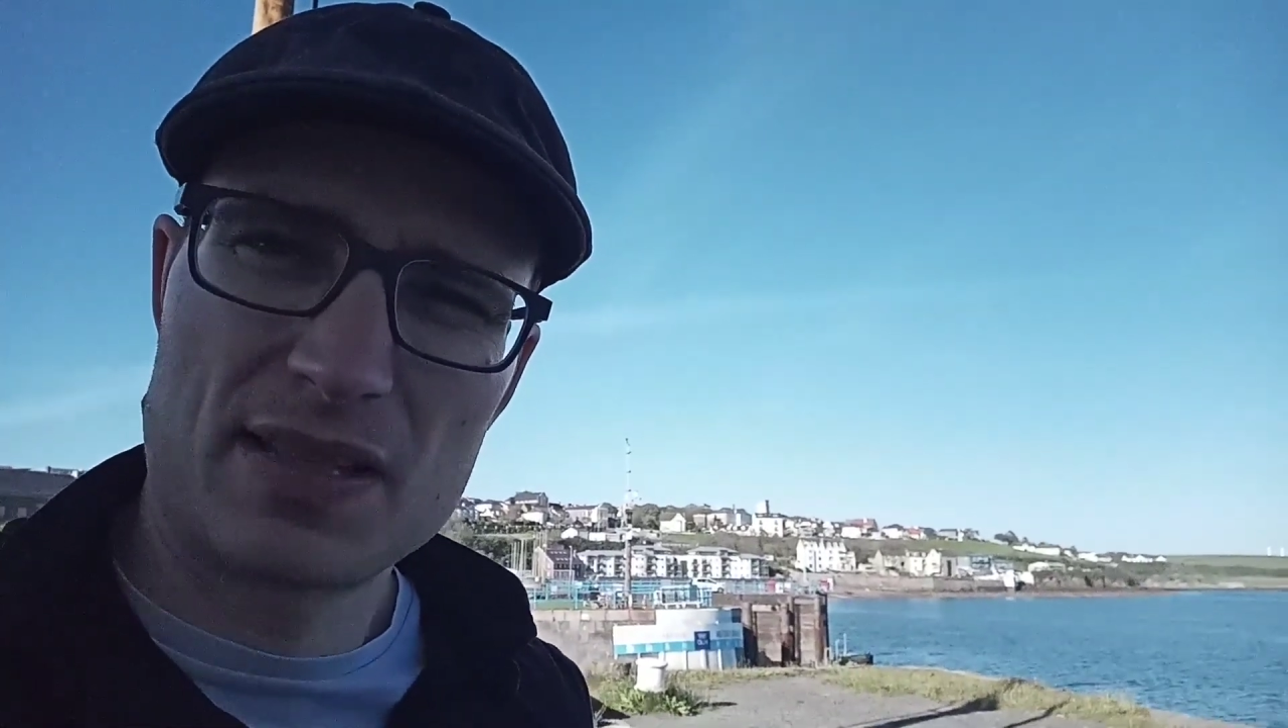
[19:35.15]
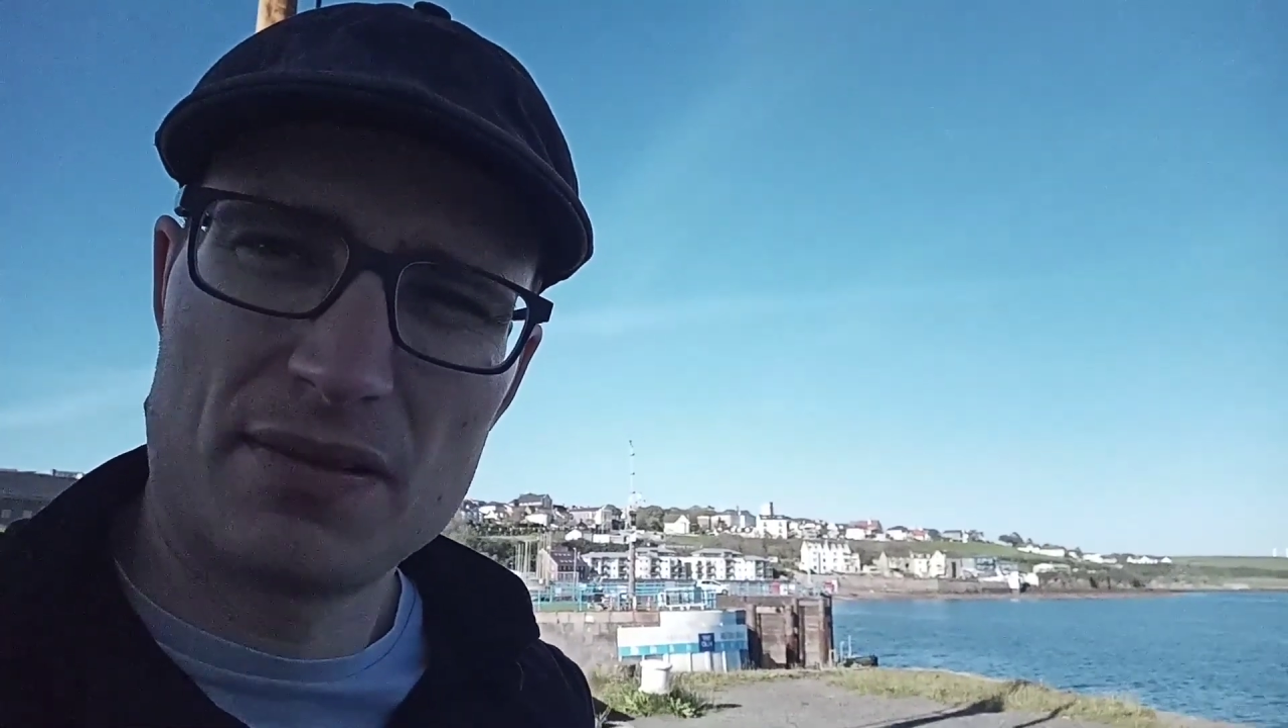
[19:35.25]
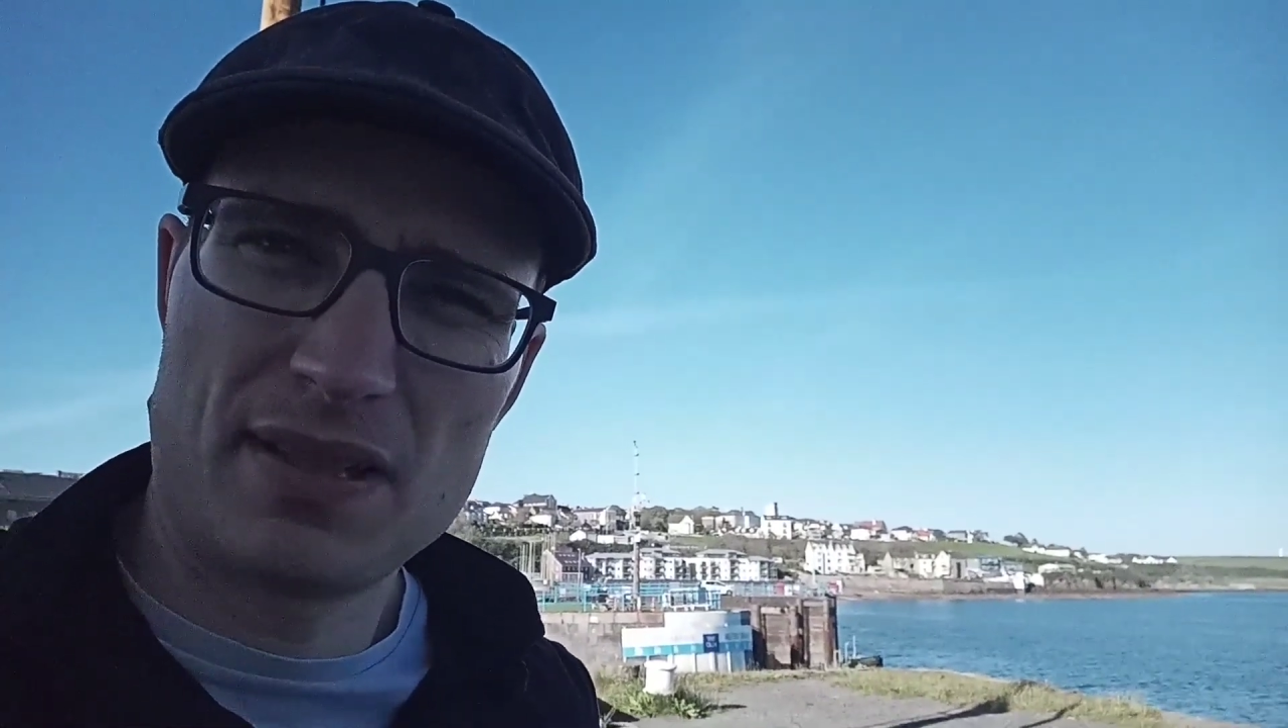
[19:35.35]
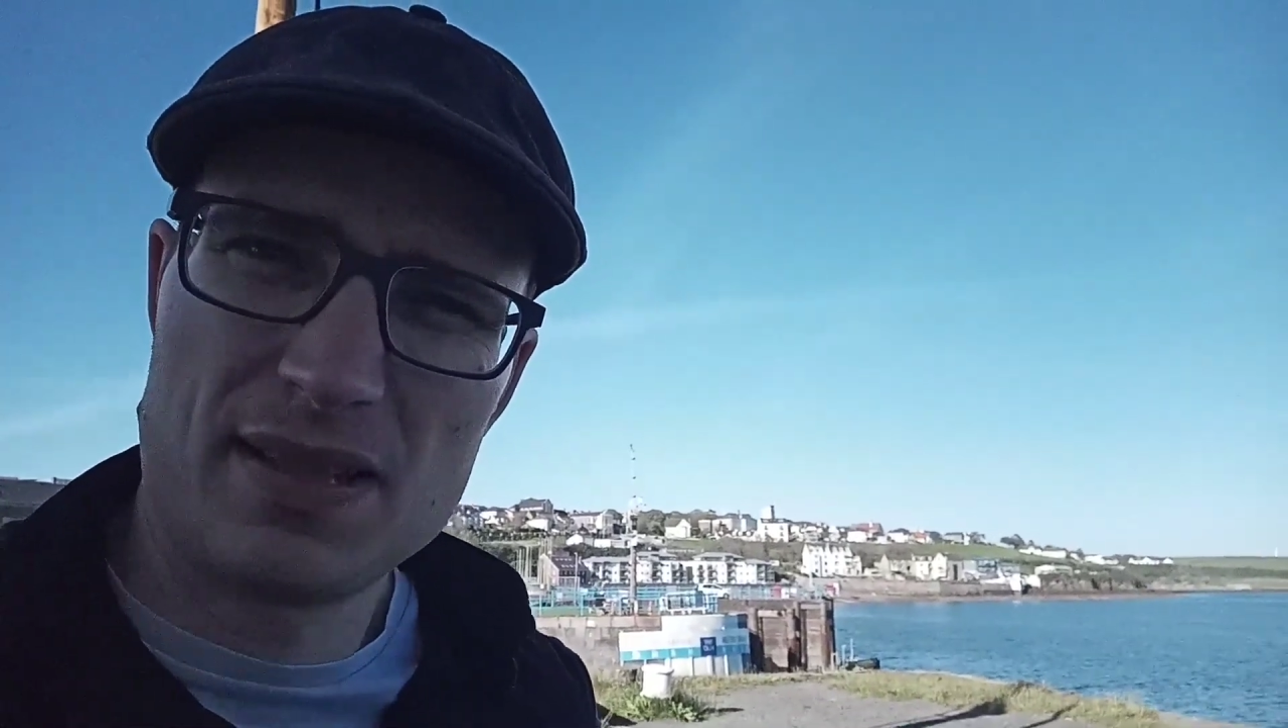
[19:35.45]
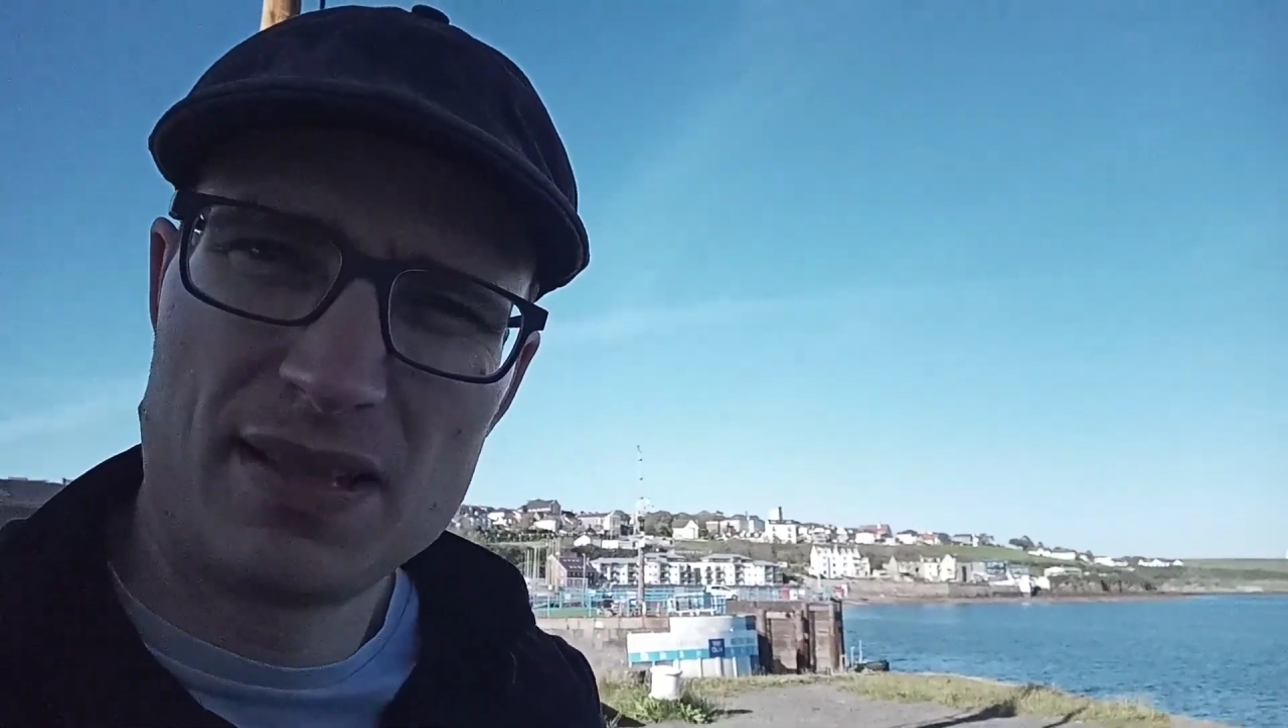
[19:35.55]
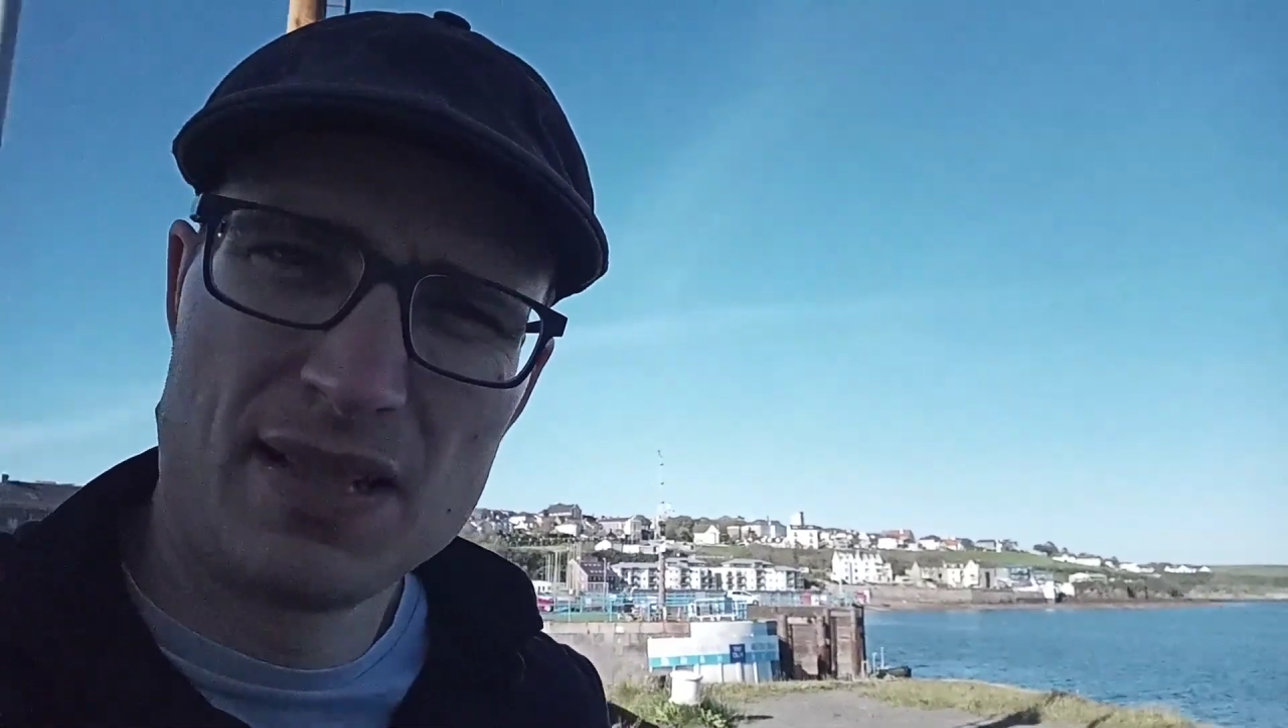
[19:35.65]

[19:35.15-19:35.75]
So yeah,